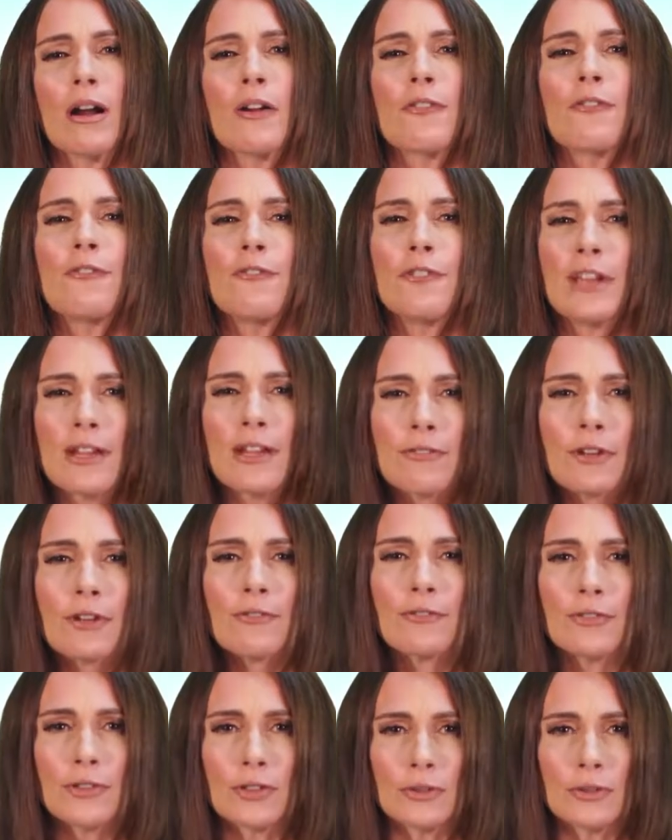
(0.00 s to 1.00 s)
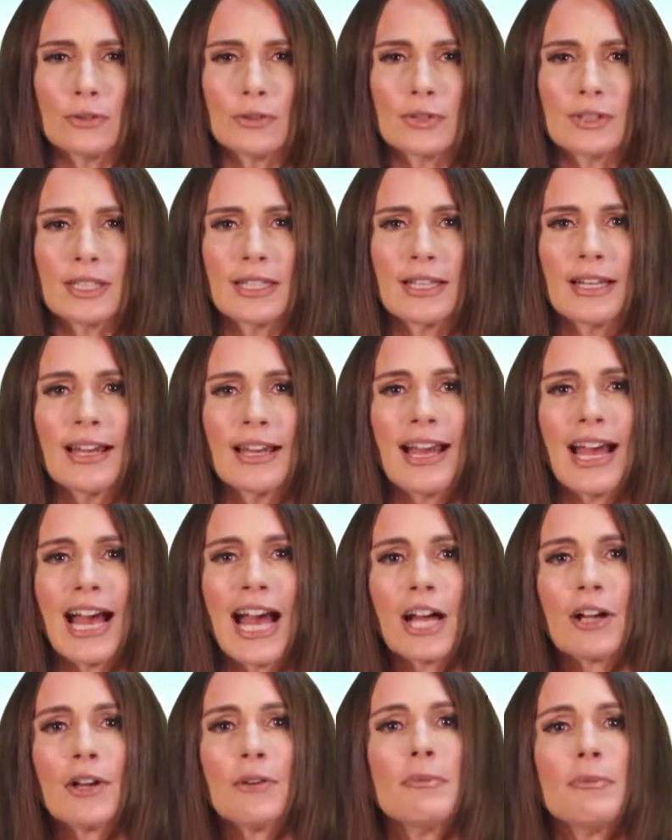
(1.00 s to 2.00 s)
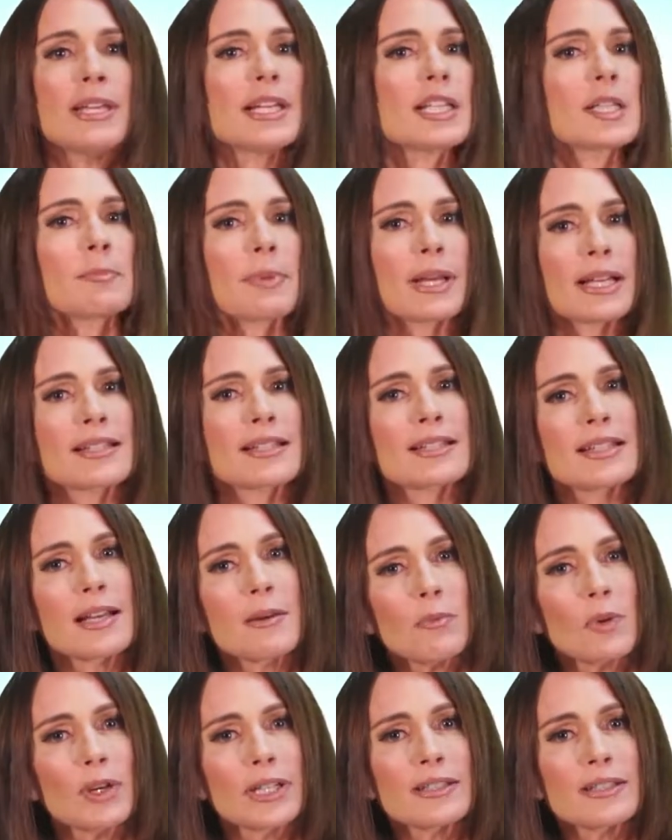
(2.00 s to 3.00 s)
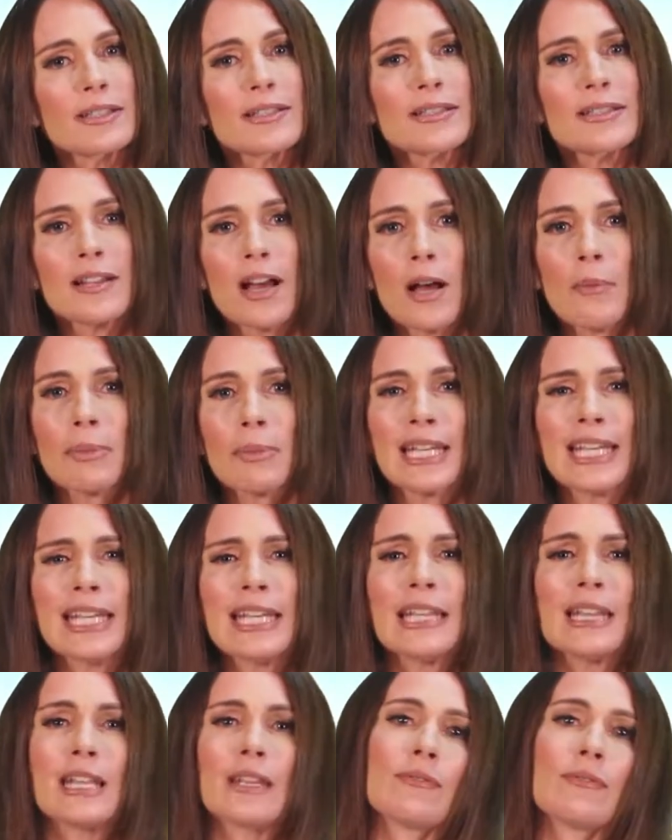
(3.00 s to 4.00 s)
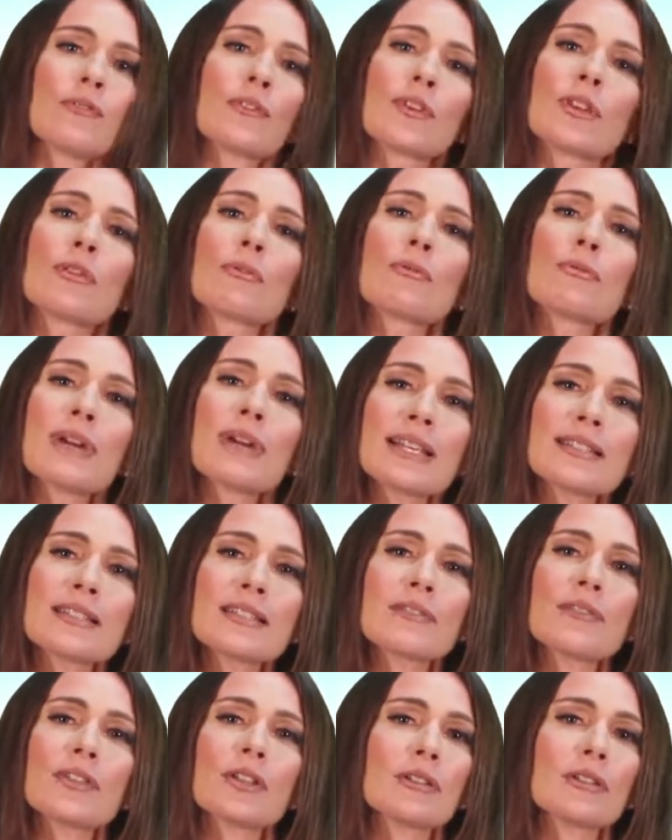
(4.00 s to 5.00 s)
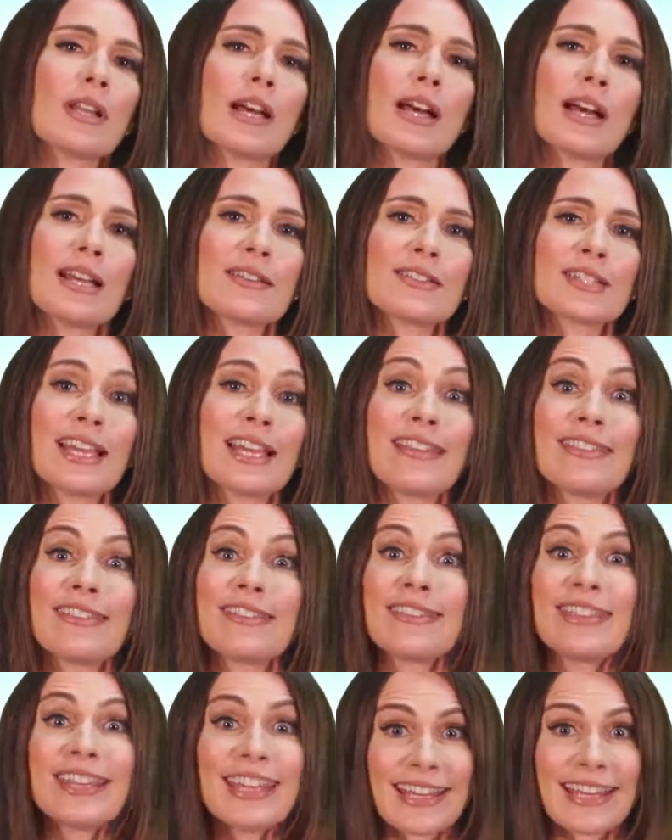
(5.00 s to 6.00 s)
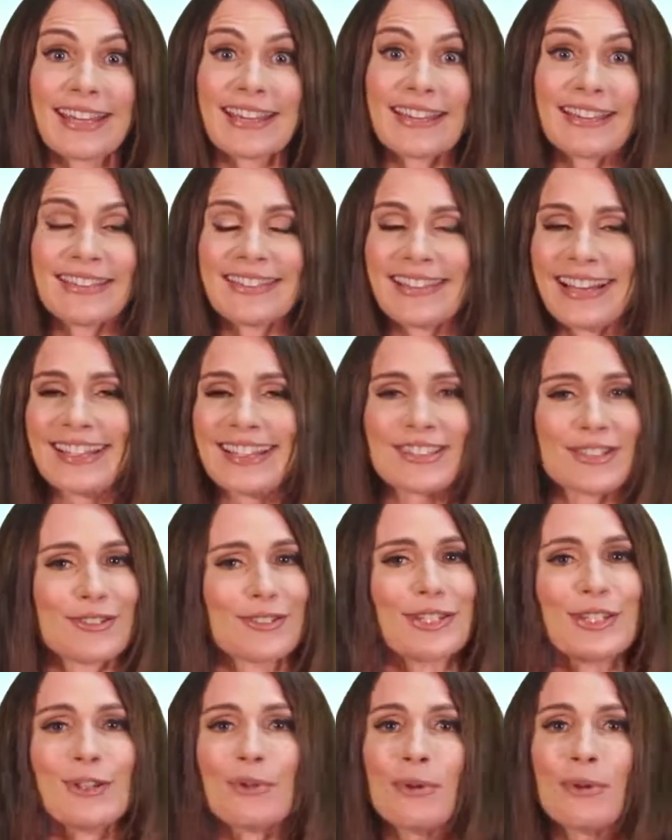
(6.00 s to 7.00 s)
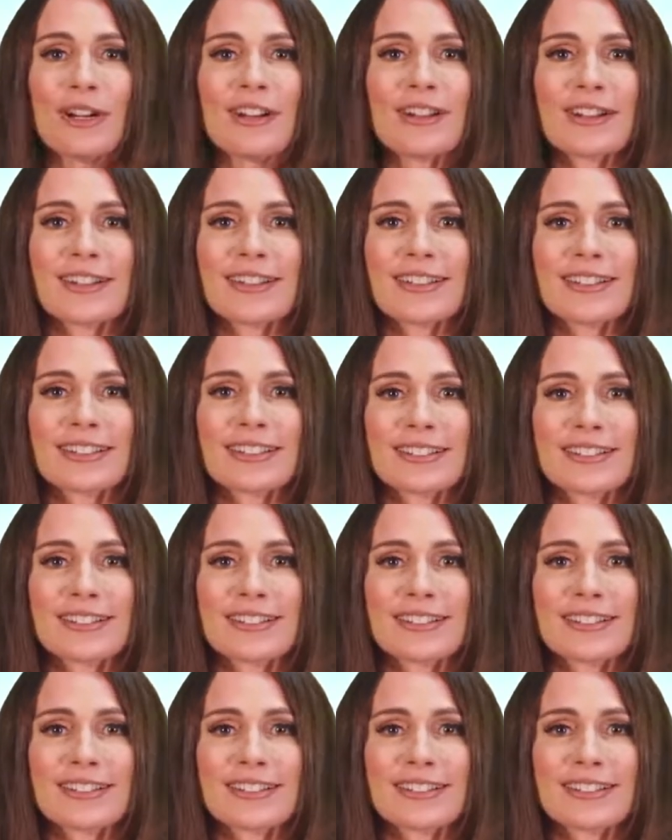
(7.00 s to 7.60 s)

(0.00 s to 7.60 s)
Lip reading: our favorite foods, how can we expect someone to stop eating them for the rest of their lives and think that's going to work?